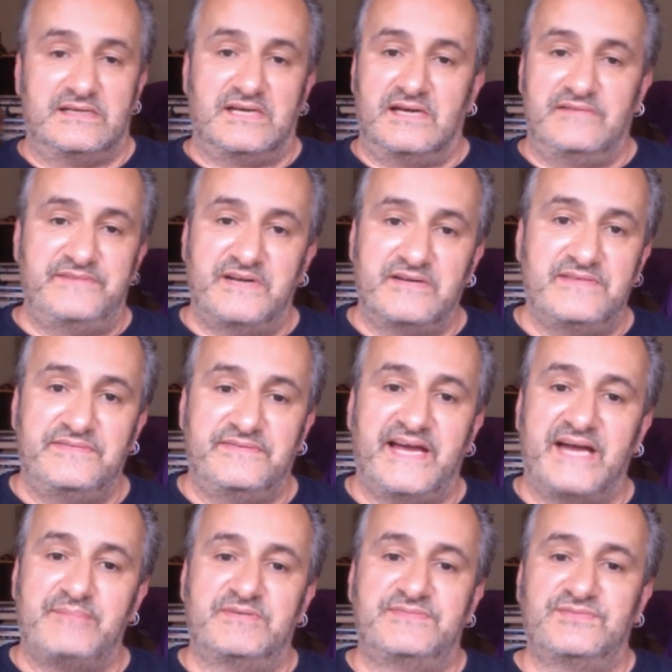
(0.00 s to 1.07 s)
a very
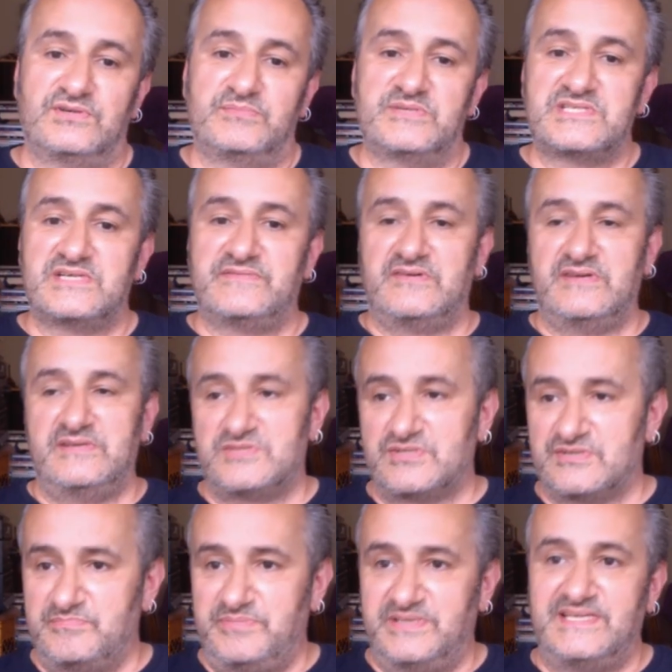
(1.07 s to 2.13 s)
flat performance, a very sort
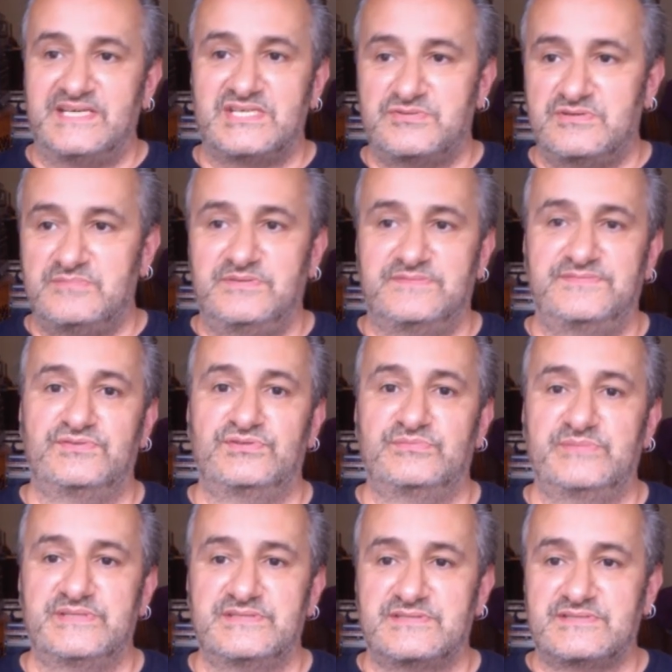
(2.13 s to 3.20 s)
of pedestrian
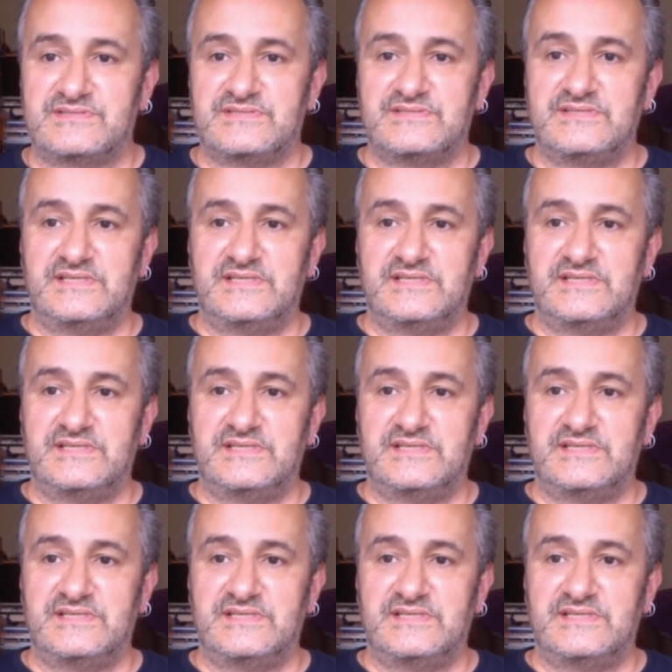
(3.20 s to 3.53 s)
performance.